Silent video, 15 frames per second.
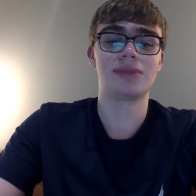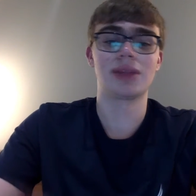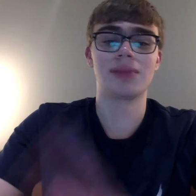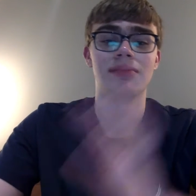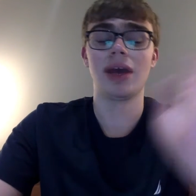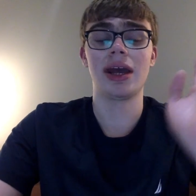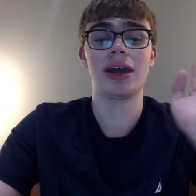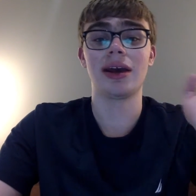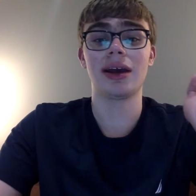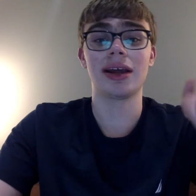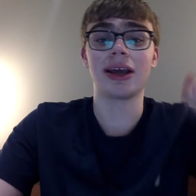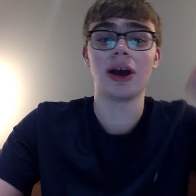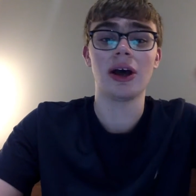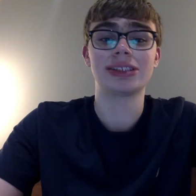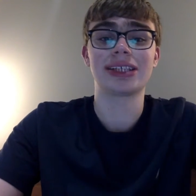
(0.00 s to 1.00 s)
make
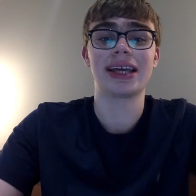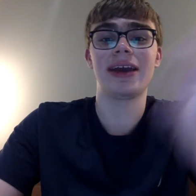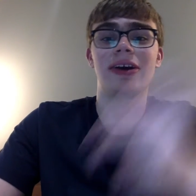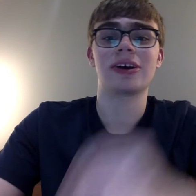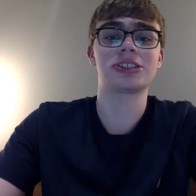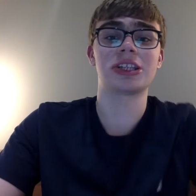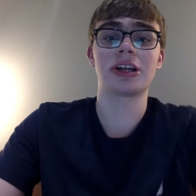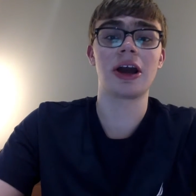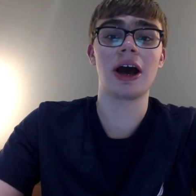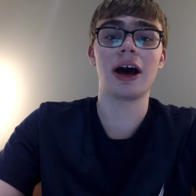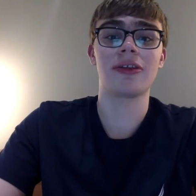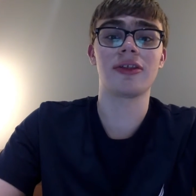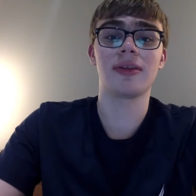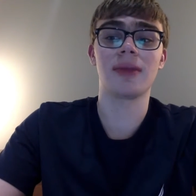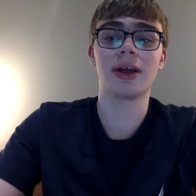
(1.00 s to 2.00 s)
cause chaos in
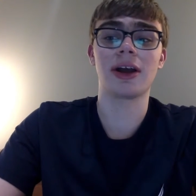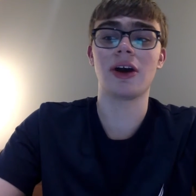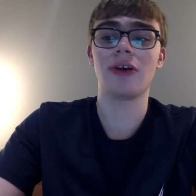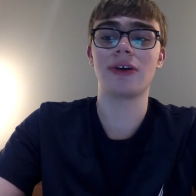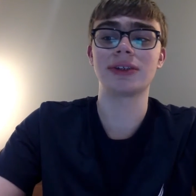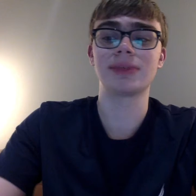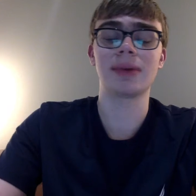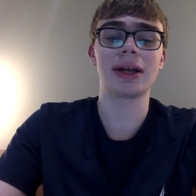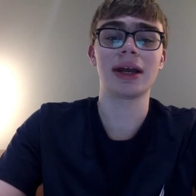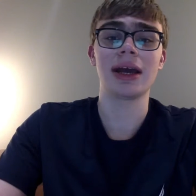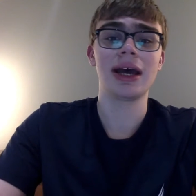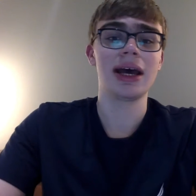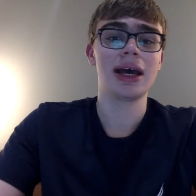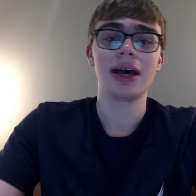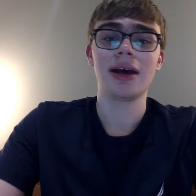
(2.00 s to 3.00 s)
Gotham, like always, but
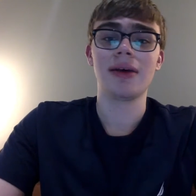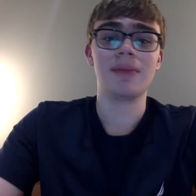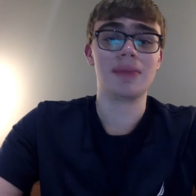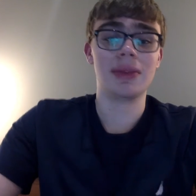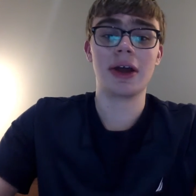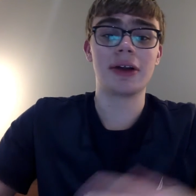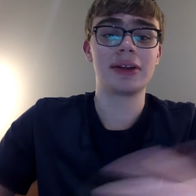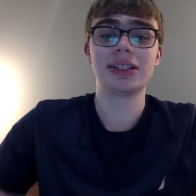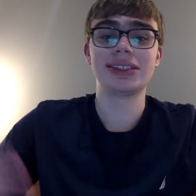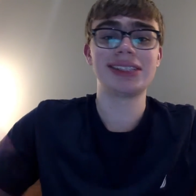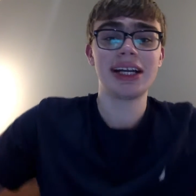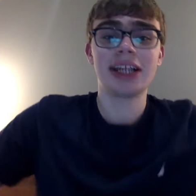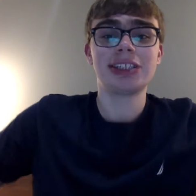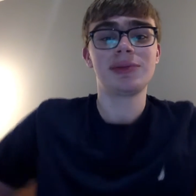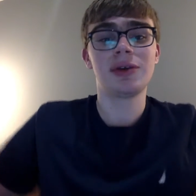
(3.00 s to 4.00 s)
they're the
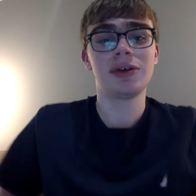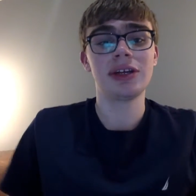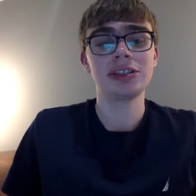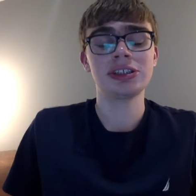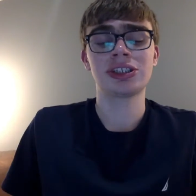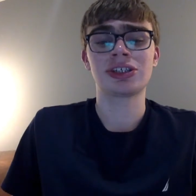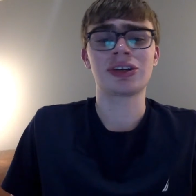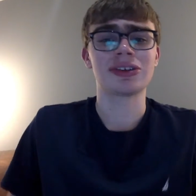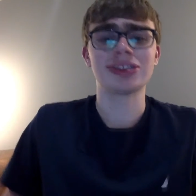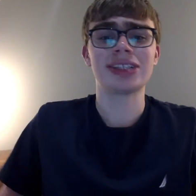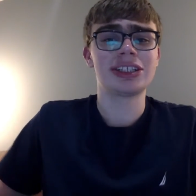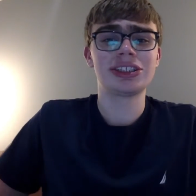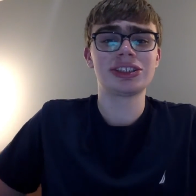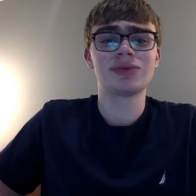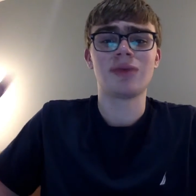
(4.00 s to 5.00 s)
Teenage Mutant Ninja Turtles.
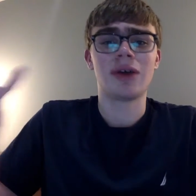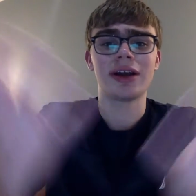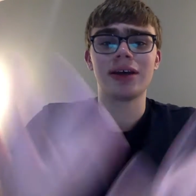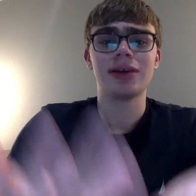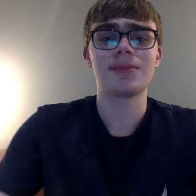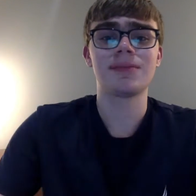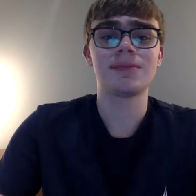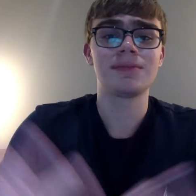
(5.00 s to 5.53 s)
They just want to